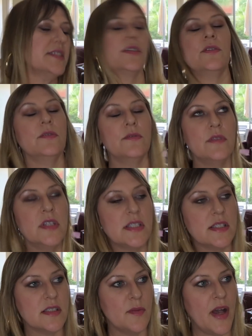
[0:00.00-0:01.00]
so
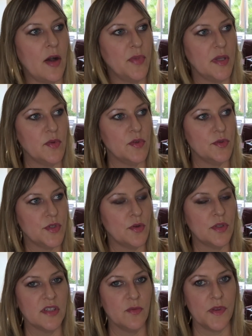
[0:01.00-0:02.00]
this is about people who don't live